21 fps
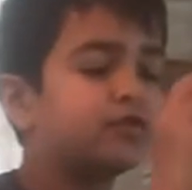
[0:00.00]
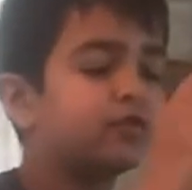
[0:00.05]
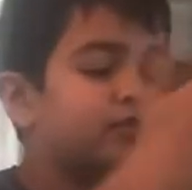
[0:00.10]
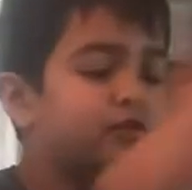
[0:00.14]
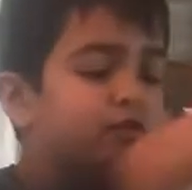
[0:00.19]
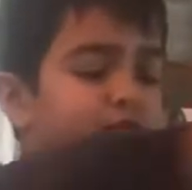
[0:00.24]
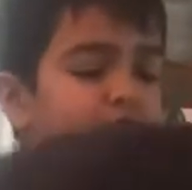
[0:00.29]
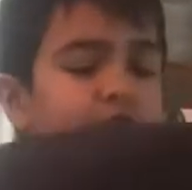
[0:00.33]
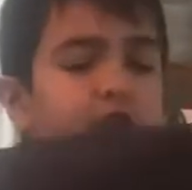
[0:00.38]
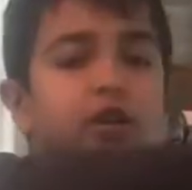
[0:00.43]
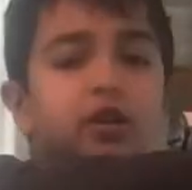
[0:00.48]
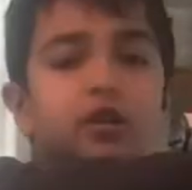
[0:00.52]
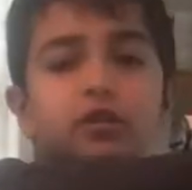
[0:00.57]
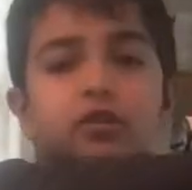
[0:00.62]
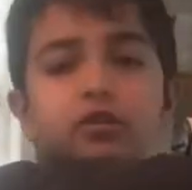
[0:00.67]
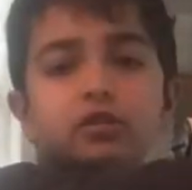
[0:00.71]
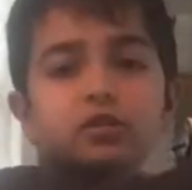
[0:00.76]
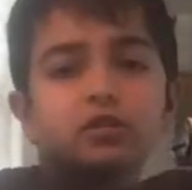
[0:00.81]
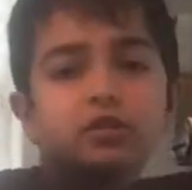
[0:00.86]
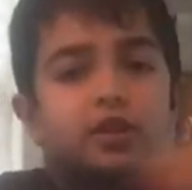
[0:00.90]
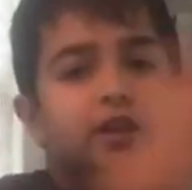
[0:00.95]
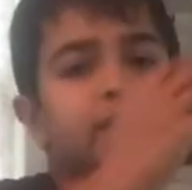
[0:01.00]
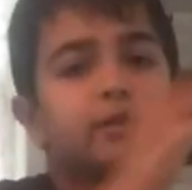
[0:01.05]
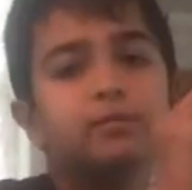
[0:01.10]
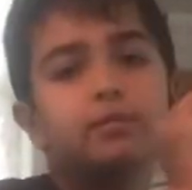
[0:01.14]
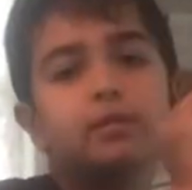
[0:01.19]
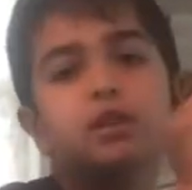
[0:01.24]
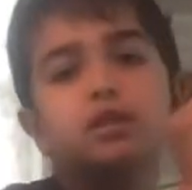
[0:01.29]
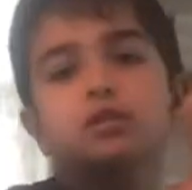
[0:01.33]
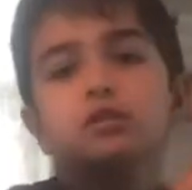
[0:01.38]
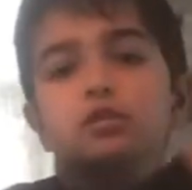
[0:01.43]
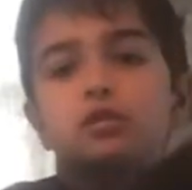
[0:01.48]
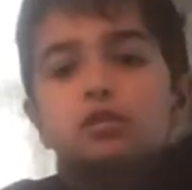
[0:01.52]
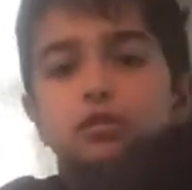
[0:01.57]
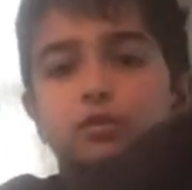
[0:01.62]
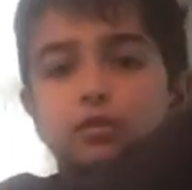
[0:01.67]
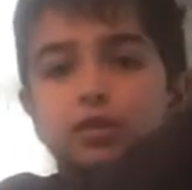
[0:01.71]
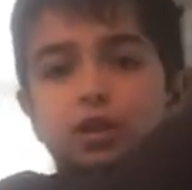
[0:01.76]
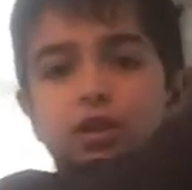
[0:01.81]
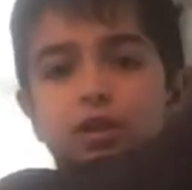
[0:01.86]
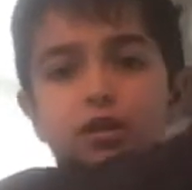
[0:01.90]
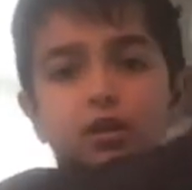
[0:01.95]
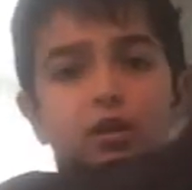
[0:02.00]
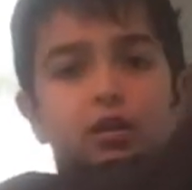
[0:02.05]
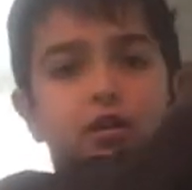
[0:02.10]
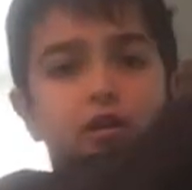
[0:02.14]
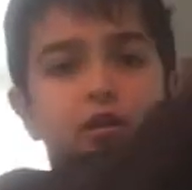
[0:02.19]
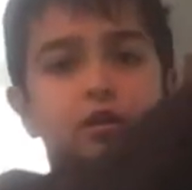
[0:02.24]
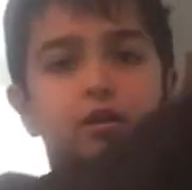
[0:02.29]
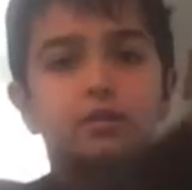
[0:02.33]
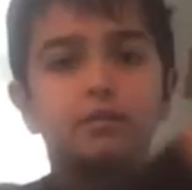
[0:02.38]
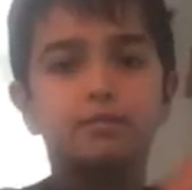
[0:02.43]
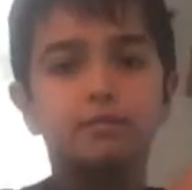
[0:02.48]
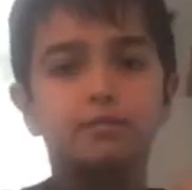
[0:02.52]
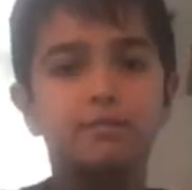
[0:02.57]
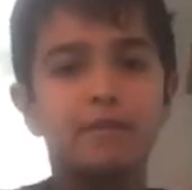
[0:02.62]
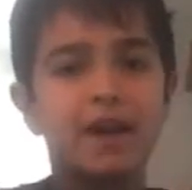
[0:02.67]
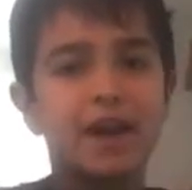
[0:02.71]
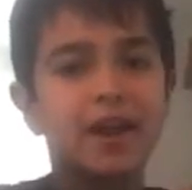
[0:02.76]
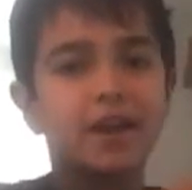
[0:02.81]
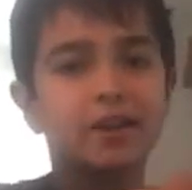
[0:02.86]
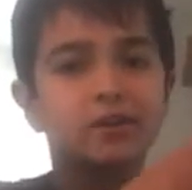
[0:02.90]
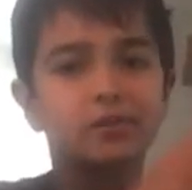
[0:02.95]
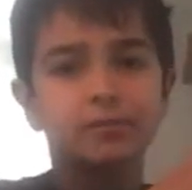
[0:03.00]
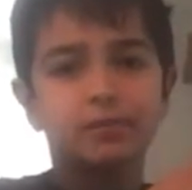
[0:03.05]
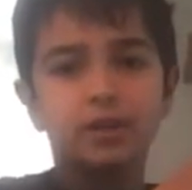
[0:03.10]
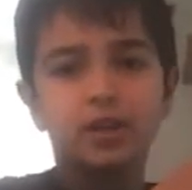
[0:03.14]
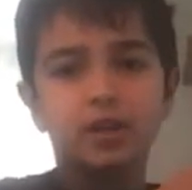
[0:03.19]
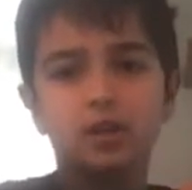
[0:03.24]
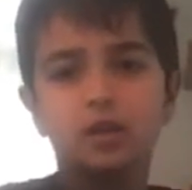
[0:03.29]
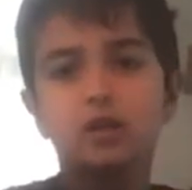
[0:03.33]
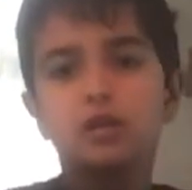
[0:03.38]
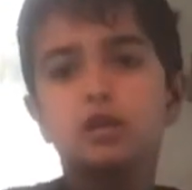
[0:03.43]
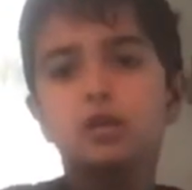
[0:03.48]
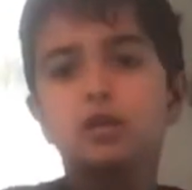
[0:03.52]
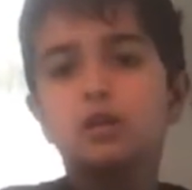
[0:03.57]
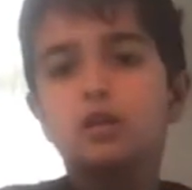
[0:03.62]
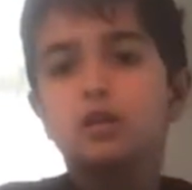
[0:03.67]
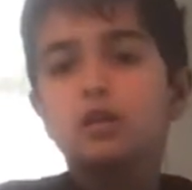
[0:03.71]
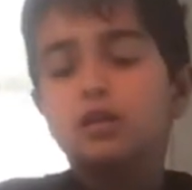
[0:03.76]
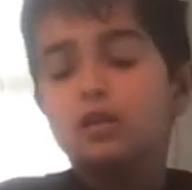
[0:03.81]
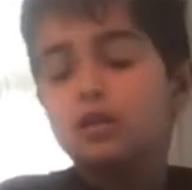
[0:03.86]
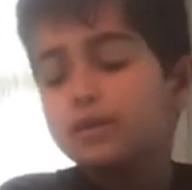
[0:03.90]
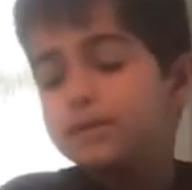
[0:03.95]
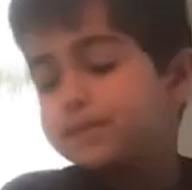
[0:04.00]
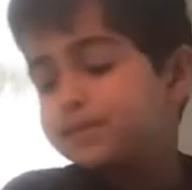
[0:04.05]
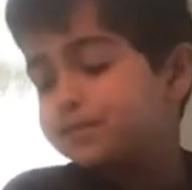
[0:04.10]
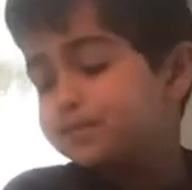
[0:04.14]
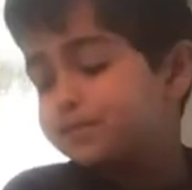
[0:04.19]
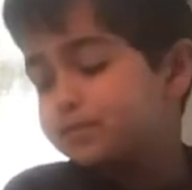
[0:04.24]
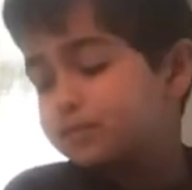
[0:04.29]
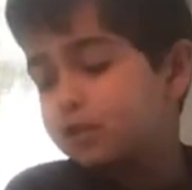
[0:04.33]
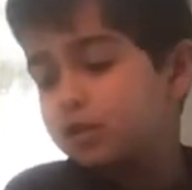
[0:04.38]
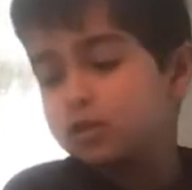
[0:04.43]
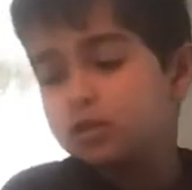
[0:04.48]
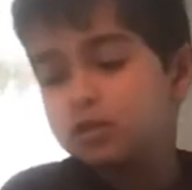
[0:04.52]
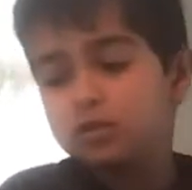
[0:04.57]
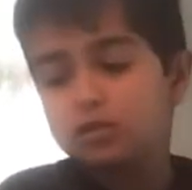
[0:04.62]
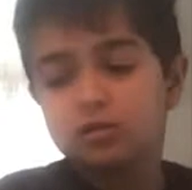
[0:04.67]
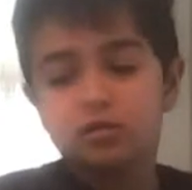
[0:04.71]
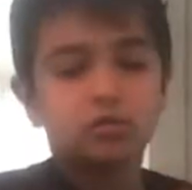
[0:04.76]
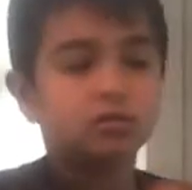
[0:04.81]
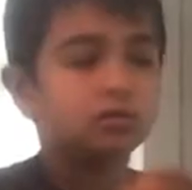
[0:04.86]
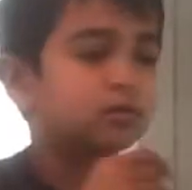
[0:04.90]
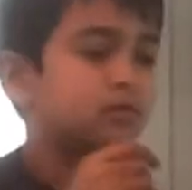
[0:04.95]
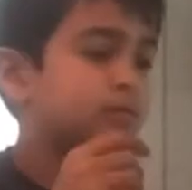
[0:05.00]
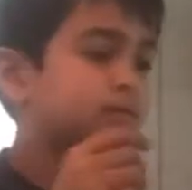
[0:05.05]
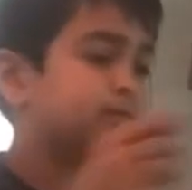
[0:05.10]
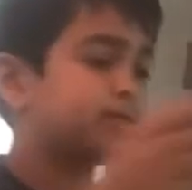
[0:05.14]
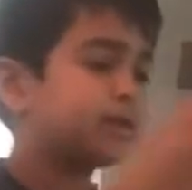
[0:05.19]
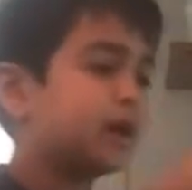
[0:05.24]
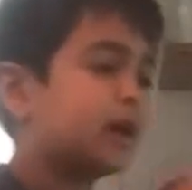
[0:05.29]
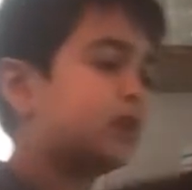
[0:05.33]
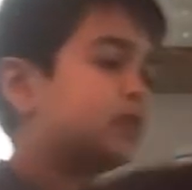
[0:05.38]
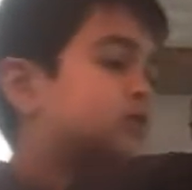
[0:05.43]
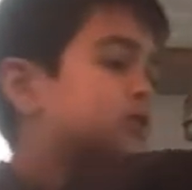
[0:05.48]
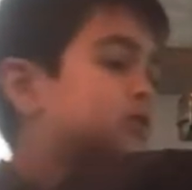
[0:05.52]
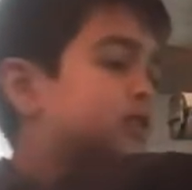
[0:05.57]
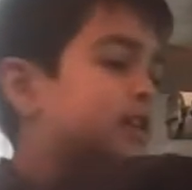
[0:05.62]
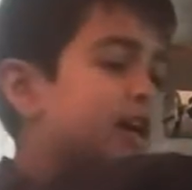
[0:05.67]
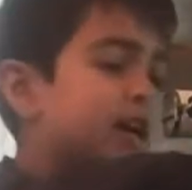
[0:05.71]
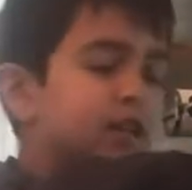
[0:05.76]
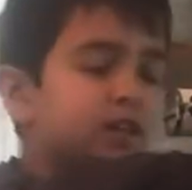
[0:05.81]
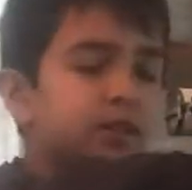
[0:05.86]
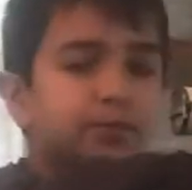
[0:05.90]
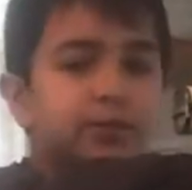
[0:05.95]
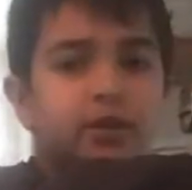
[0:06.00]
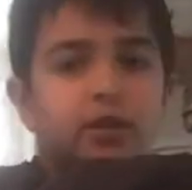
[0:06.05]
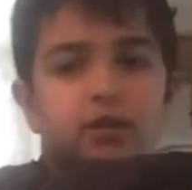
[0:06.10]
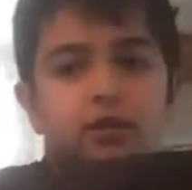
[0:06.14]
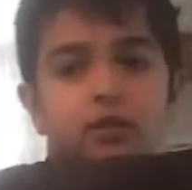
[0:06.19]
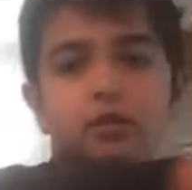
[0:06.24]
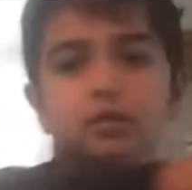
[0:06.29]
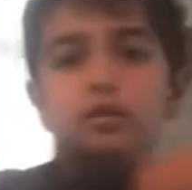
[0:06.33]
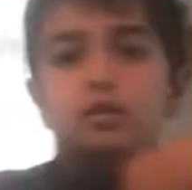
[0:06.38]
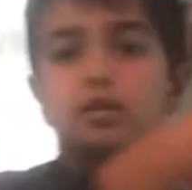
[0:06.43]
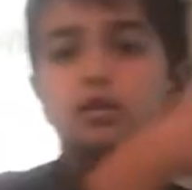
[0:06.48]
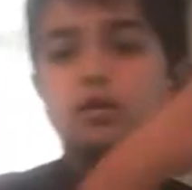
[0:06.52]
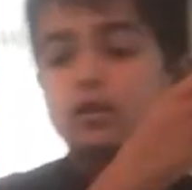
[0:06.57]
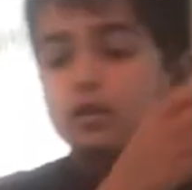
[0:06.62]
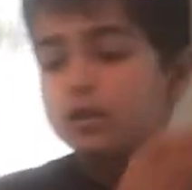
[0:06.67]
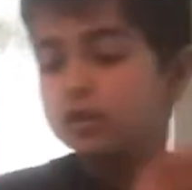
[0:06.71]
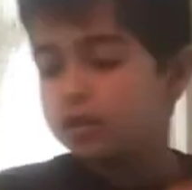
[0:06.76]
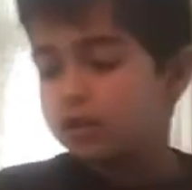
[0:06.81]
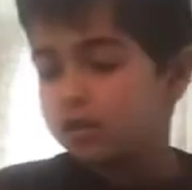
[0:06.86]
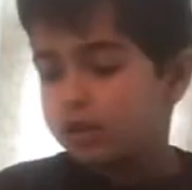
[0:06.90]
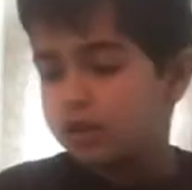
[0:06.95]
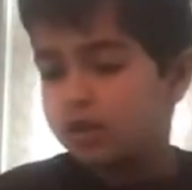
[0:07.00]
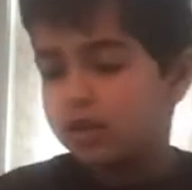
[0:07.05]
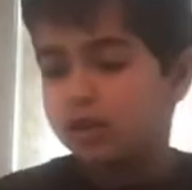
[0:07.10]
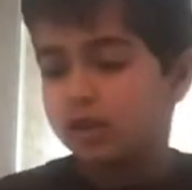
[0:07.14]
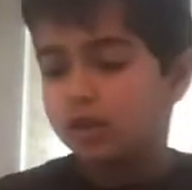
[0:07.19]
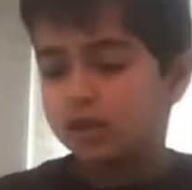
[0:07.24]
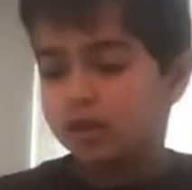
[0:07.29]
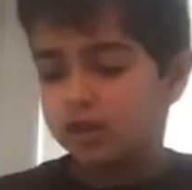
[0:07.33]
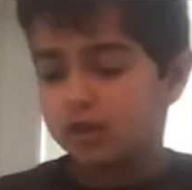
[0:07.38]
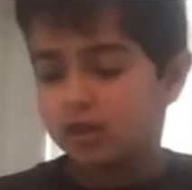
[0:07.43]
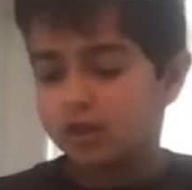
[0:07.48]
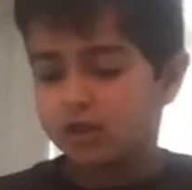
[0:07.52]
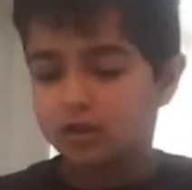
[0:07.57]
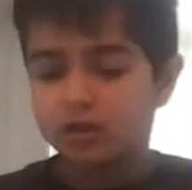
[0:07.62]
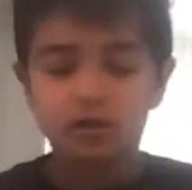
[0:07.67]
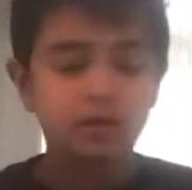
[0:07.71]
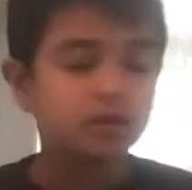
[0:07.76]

fit your stand mixer with the paddle bit, or paddle attachment, and